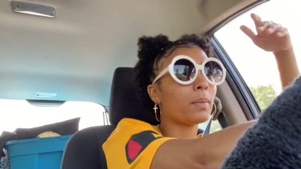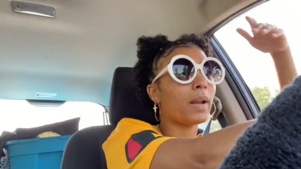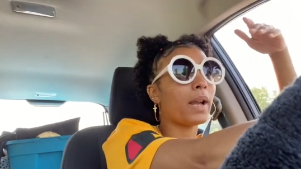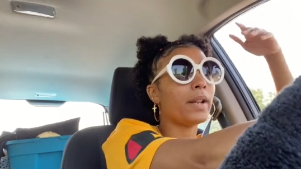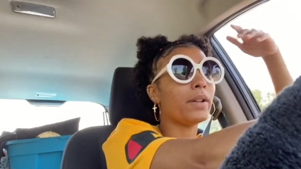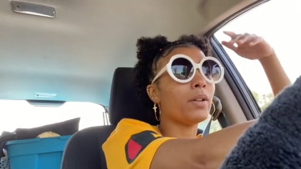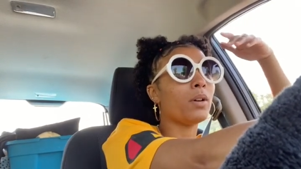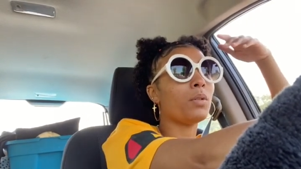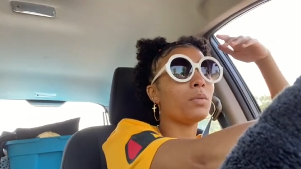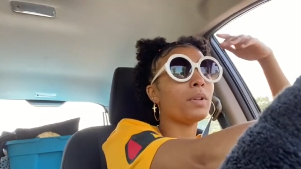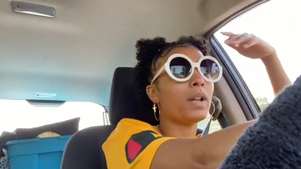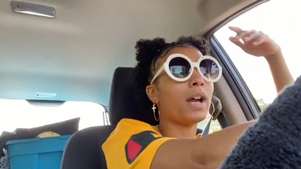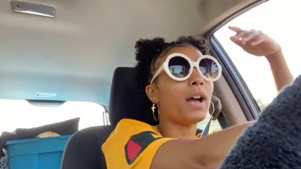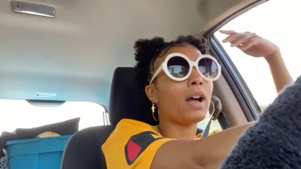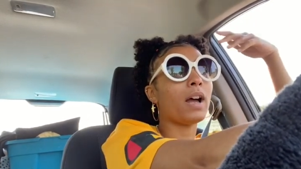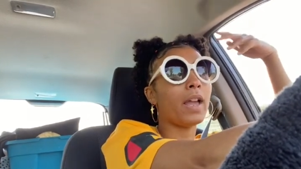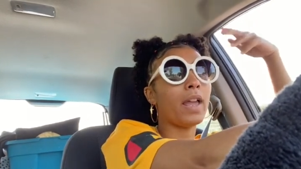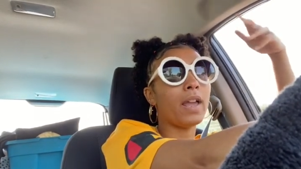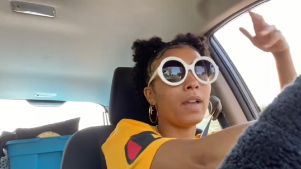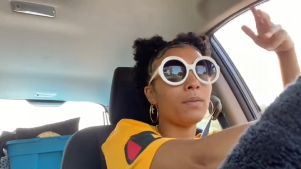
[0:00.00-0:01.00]
I know
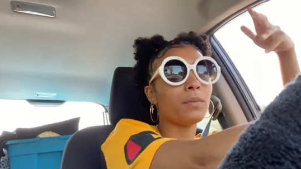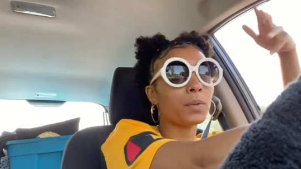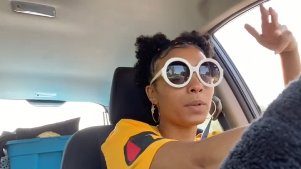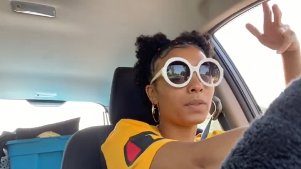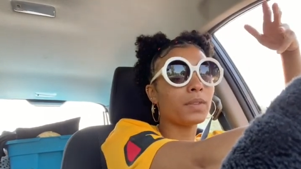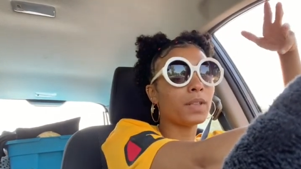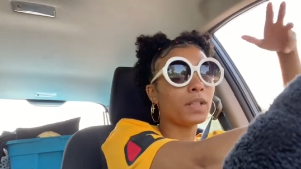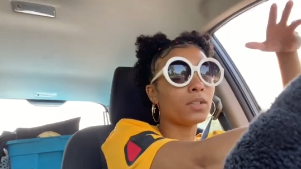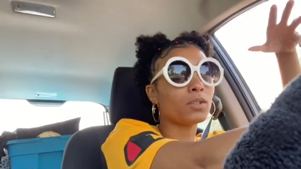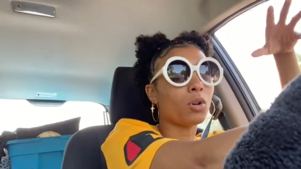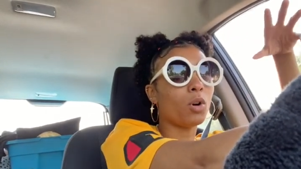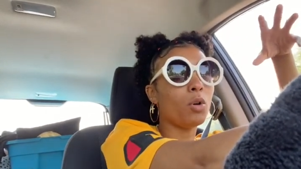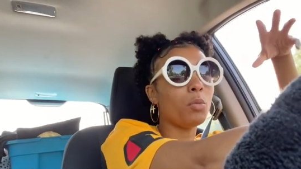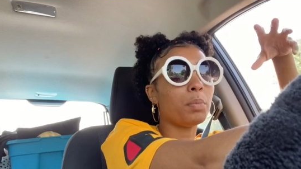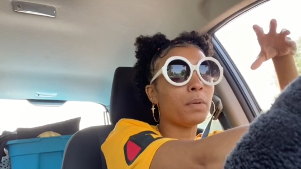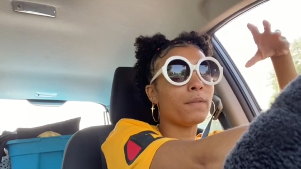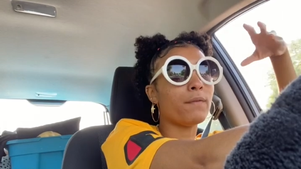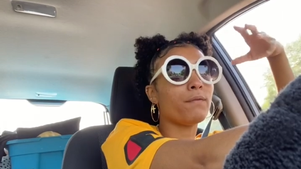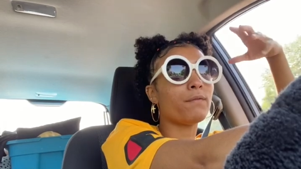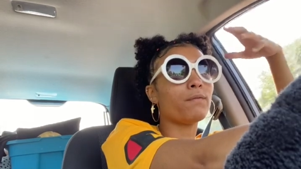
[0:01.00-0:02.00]
not everything's
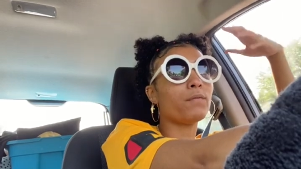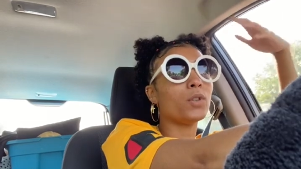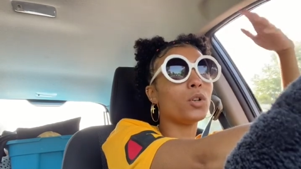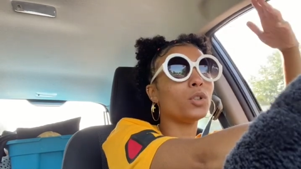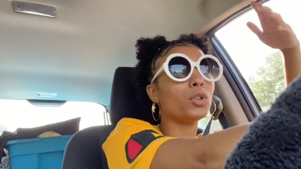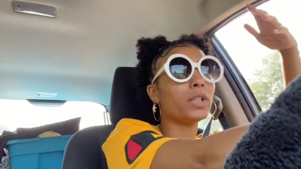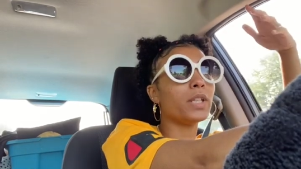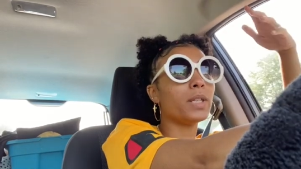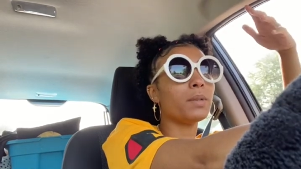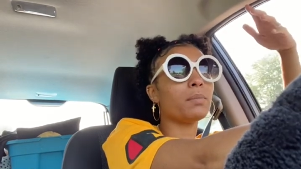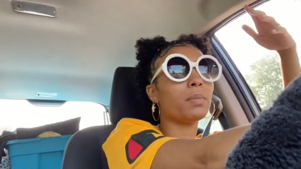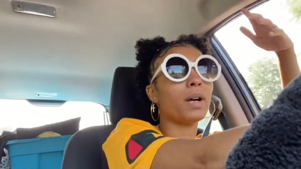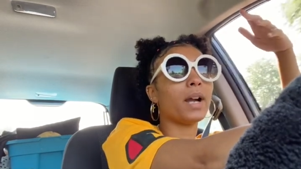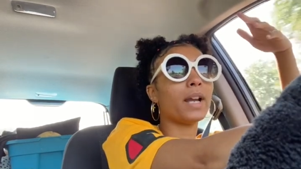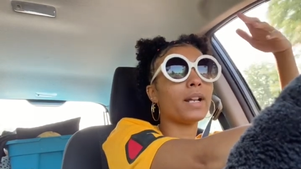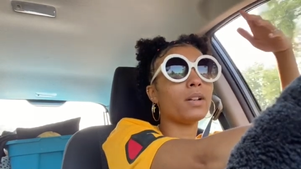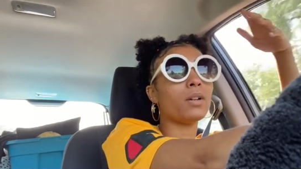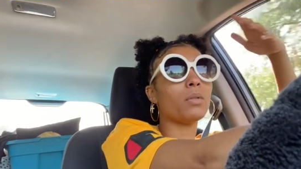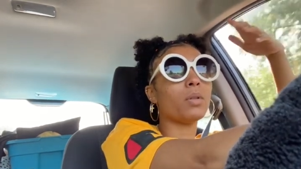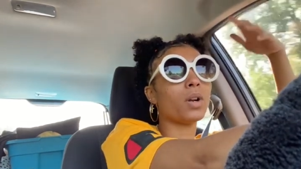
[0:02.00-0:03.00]
open fully, but
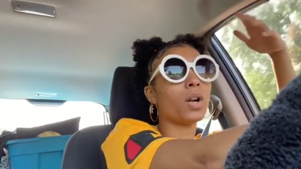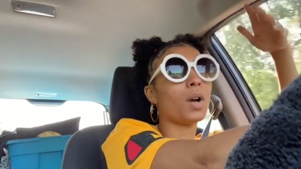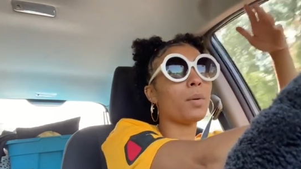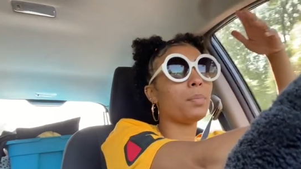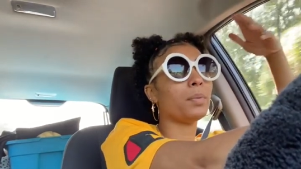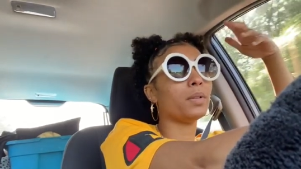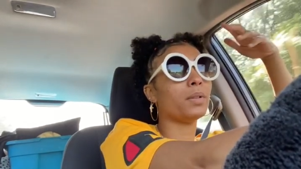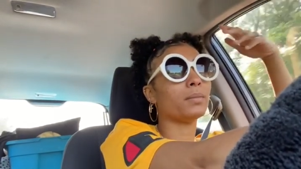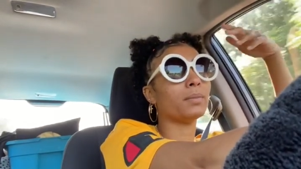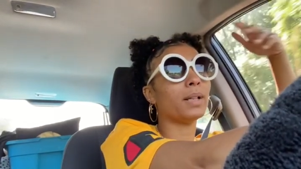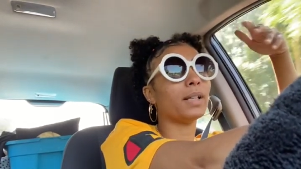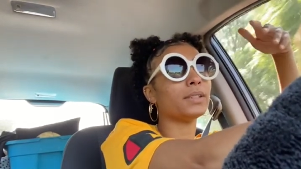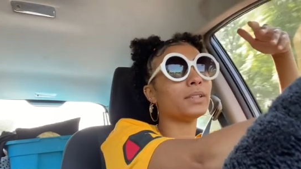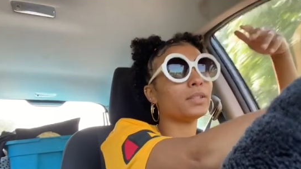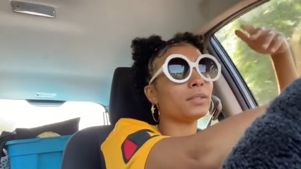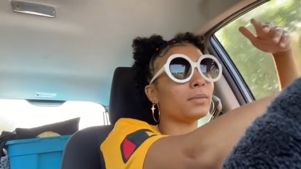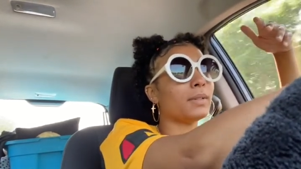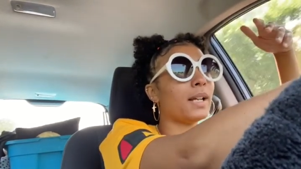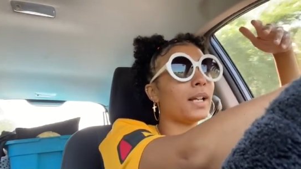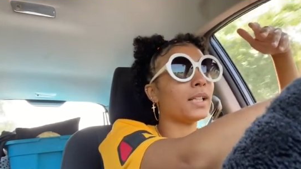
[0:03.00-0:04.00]
I know a couple of
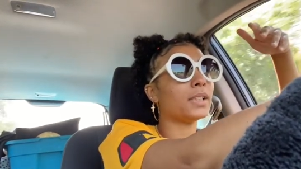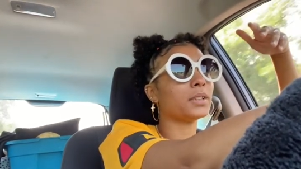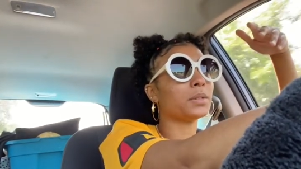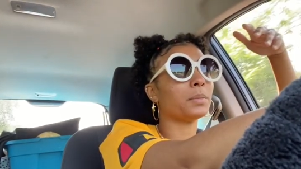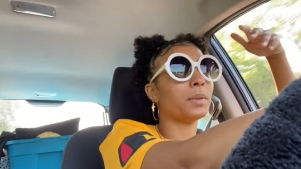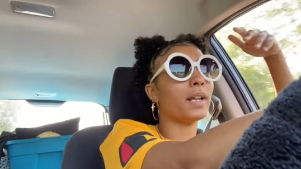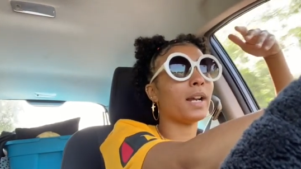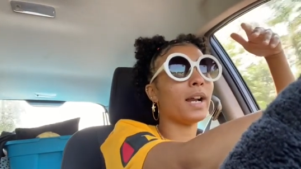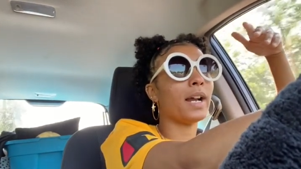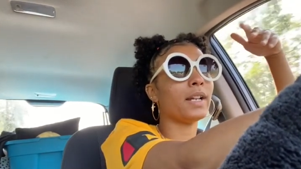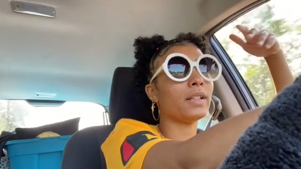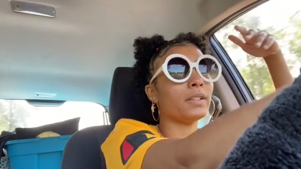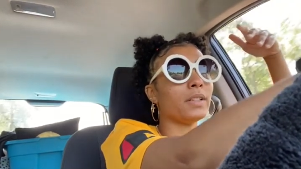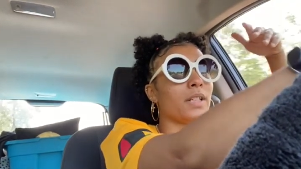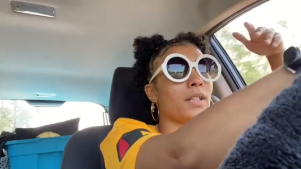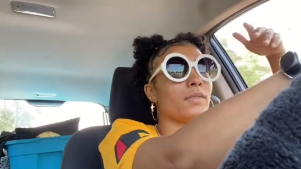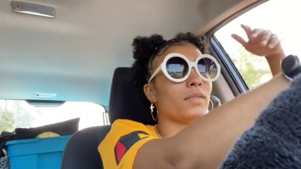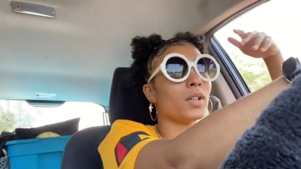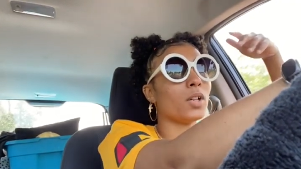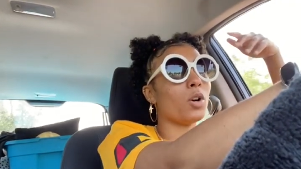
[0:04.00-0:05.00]
restaurants where I
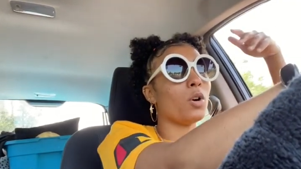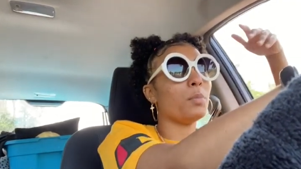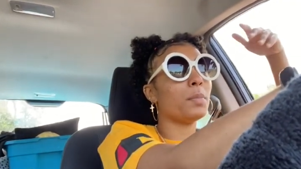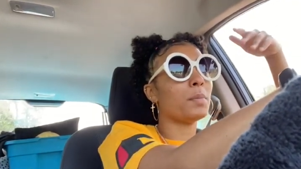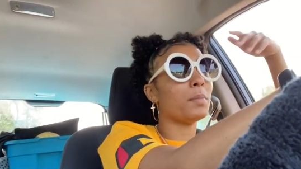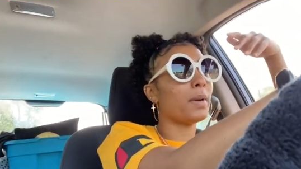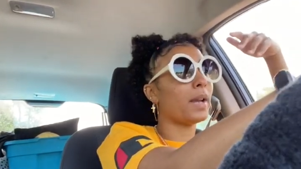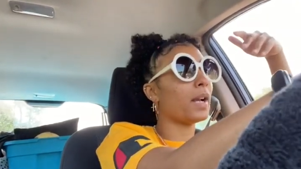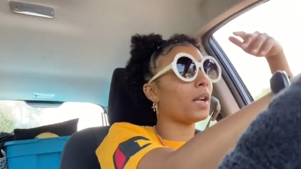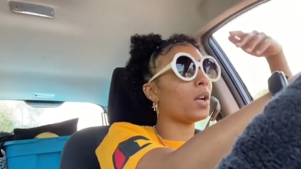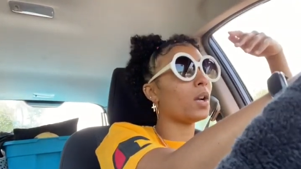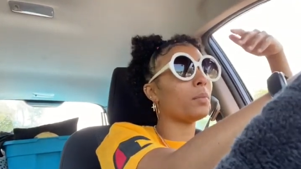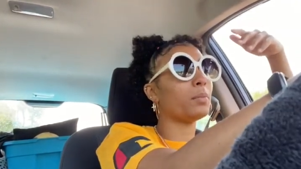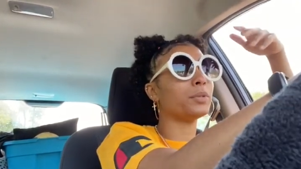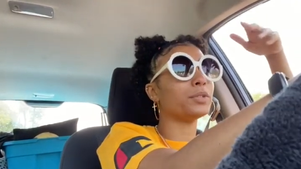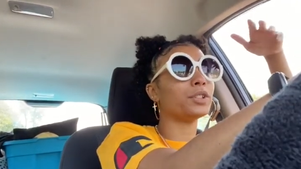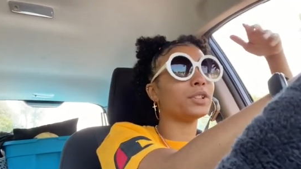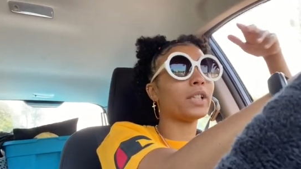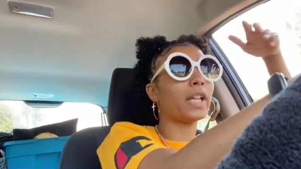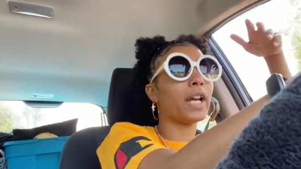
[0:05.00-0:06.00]
live are open back up,
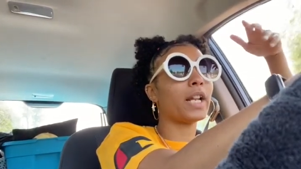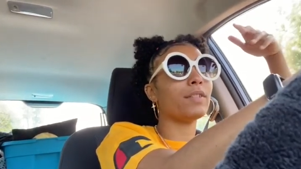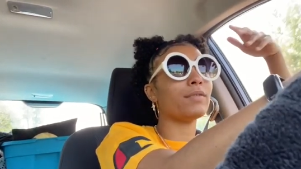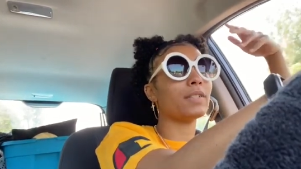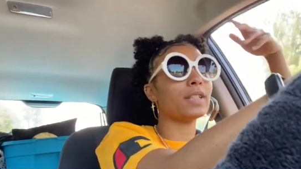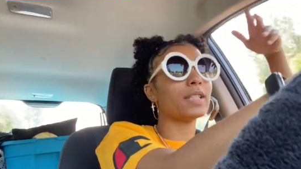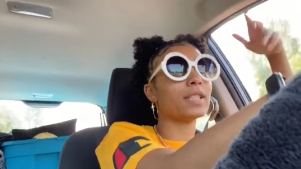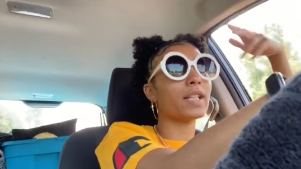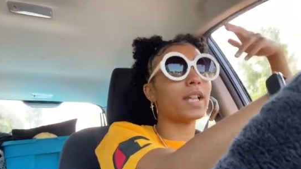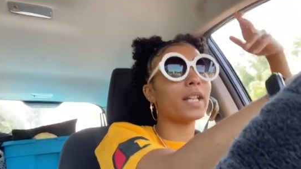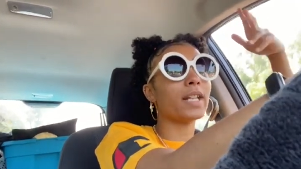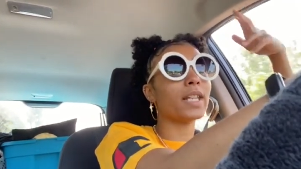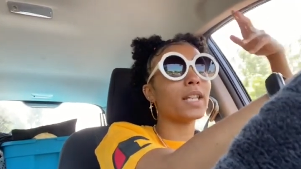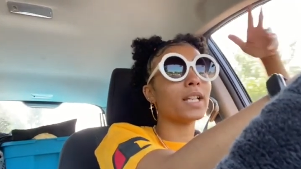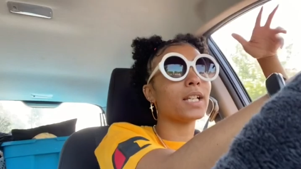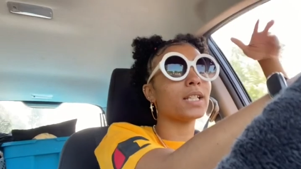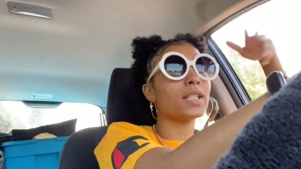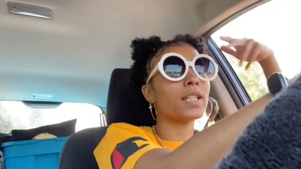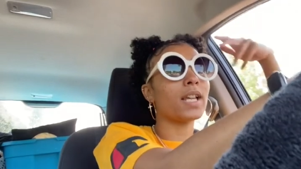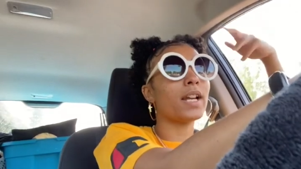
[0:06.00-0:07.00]
which is kind of
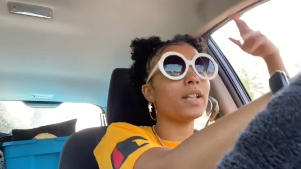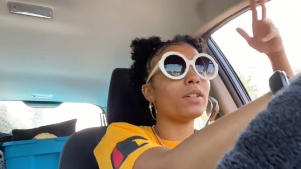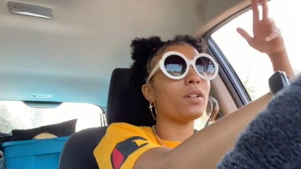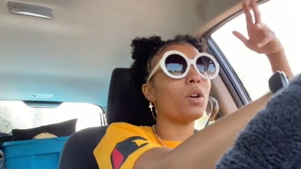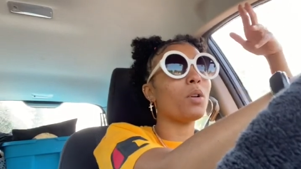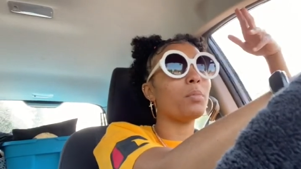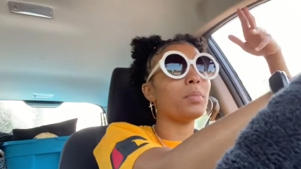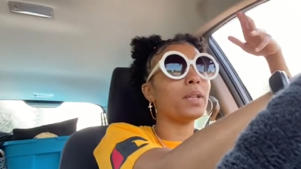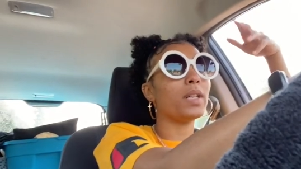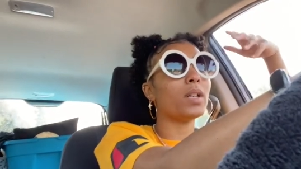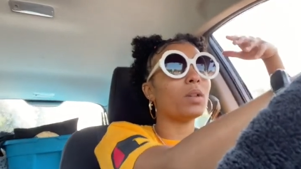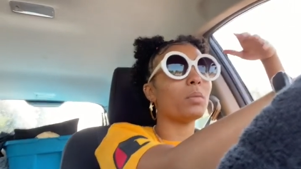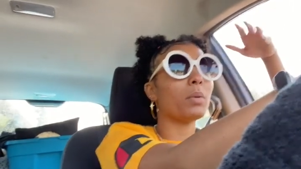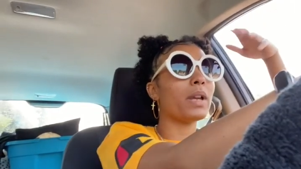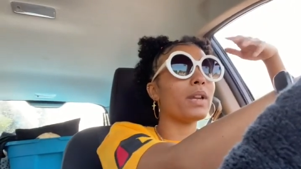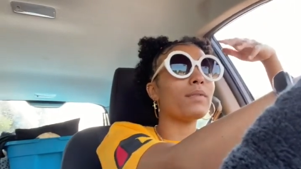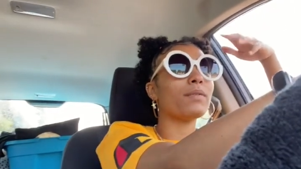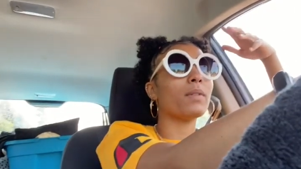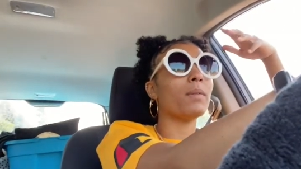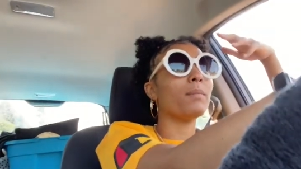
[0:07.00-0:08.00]
exciting because I know being
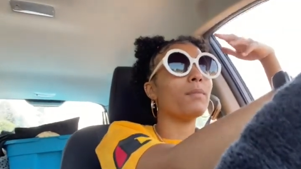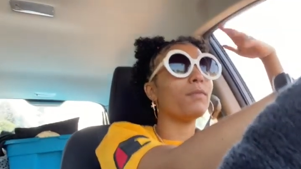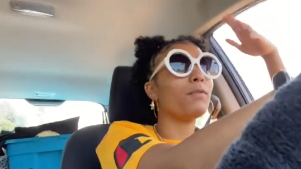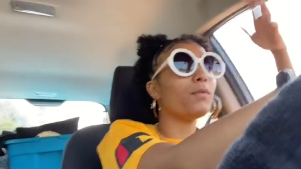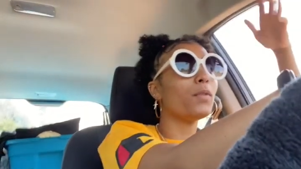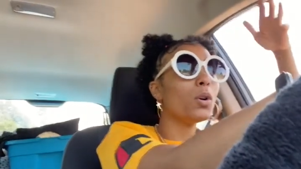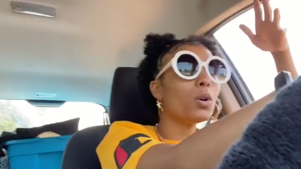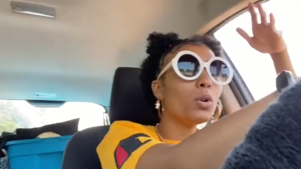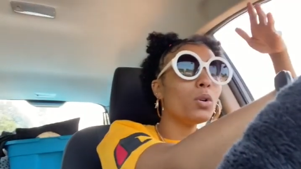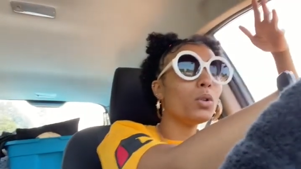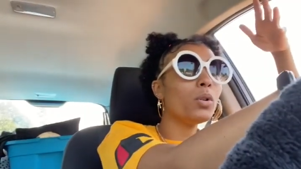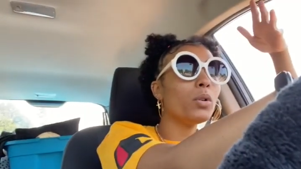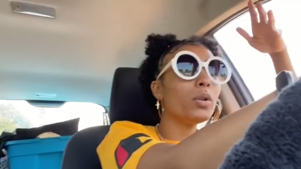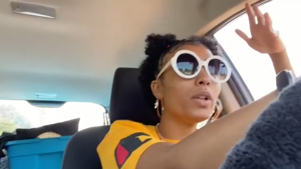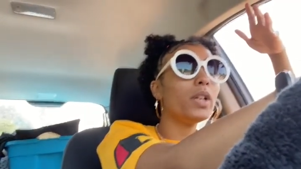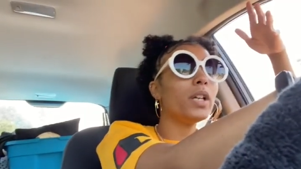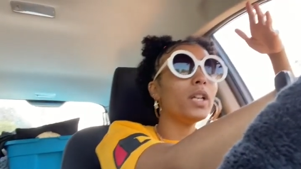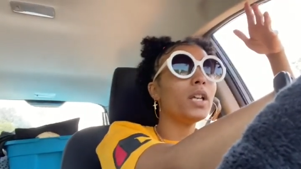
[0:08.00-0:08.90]
away from food,